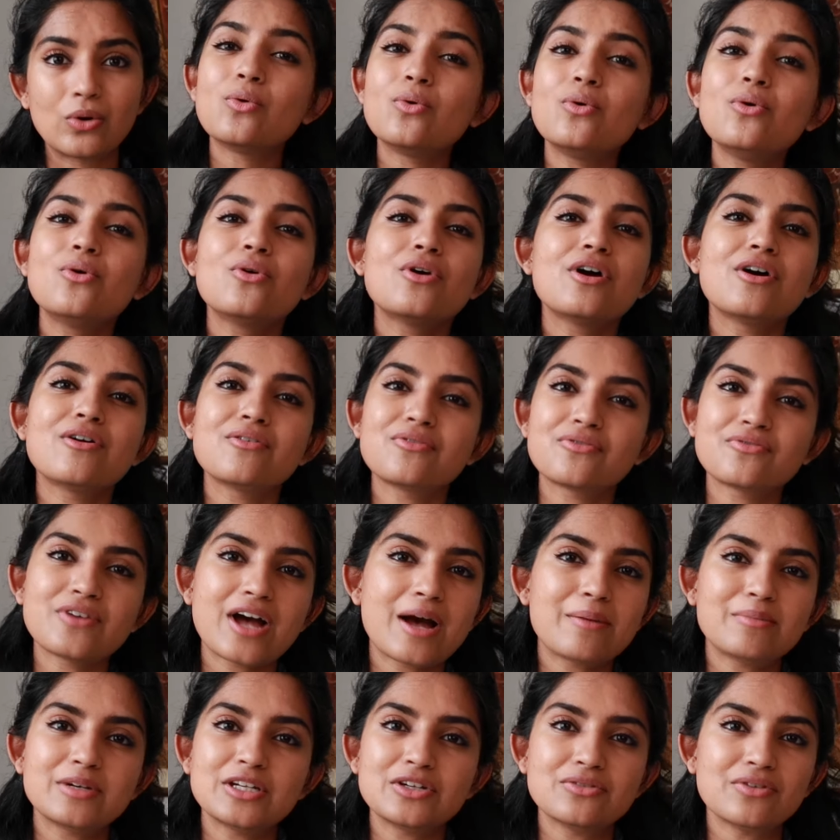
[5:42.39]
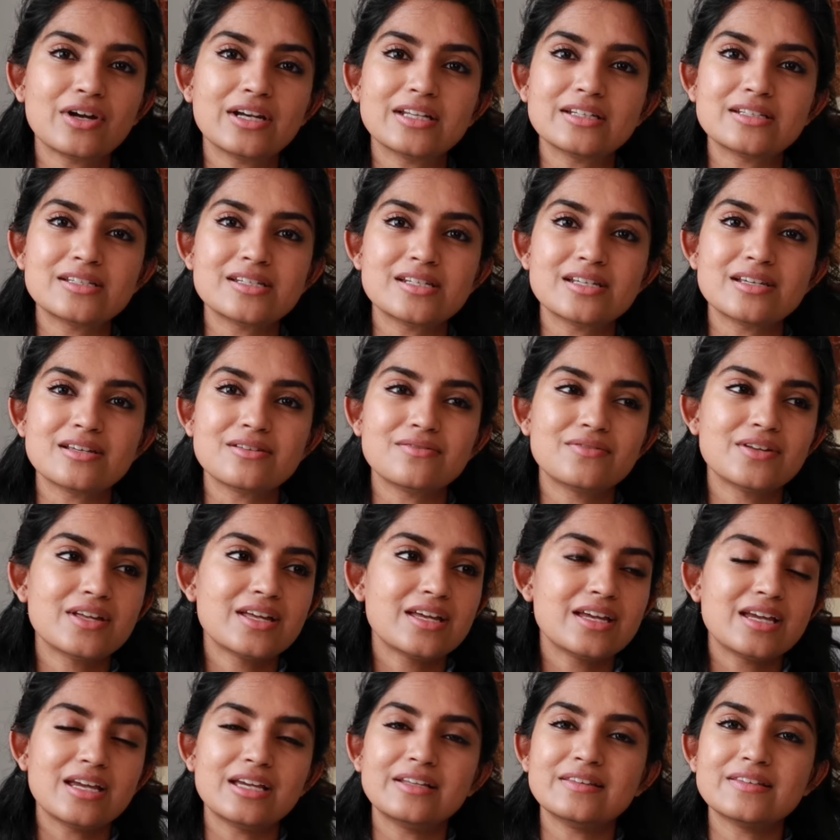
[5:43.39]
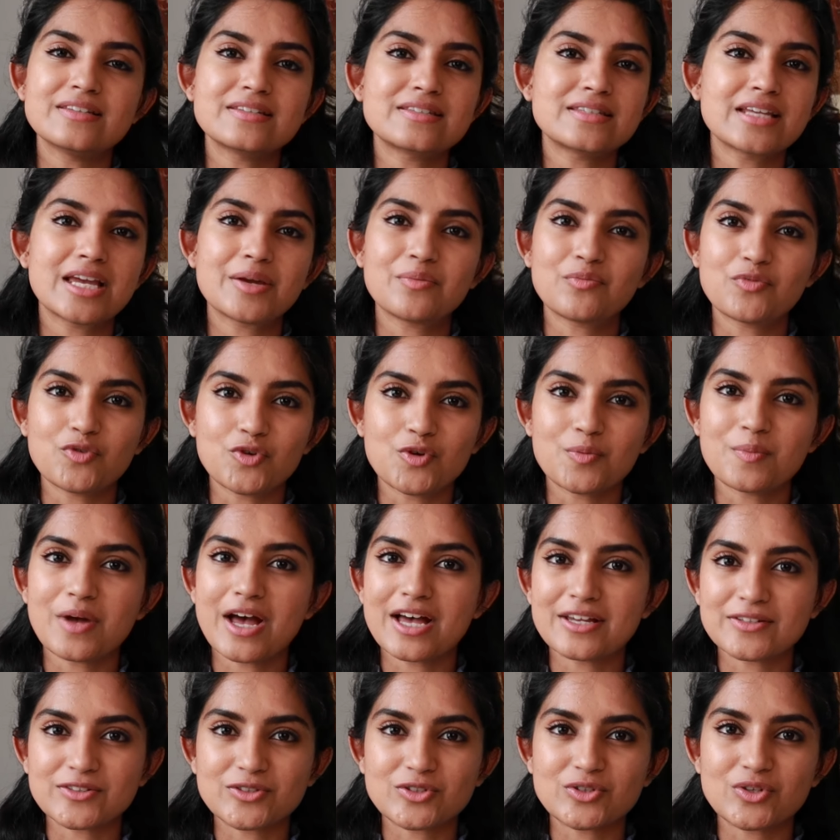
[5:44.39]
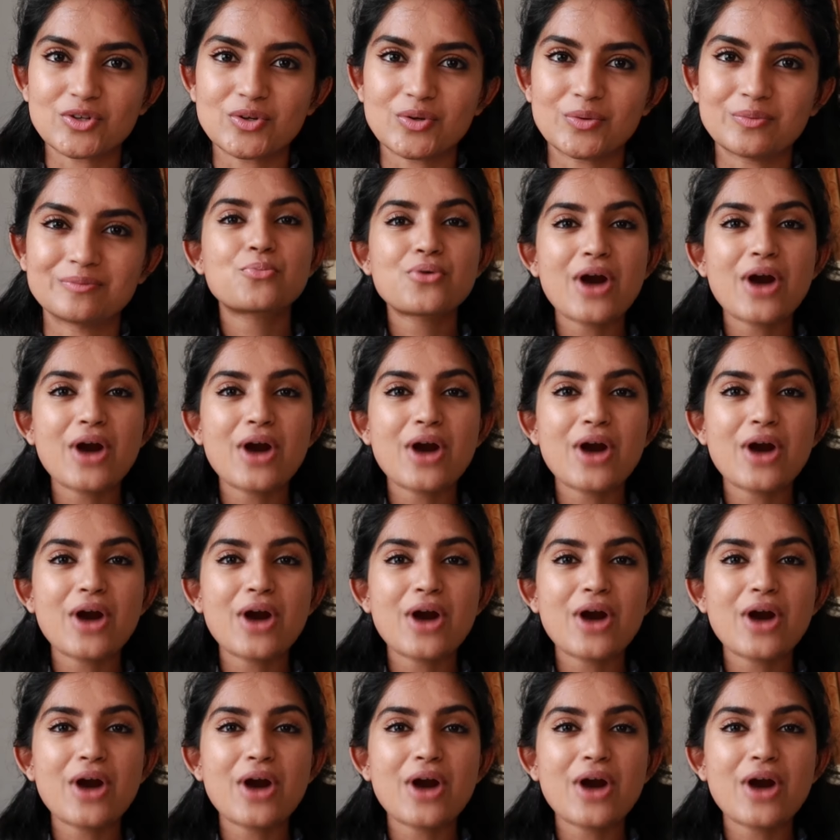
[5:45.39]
or a family relative in the same room as you.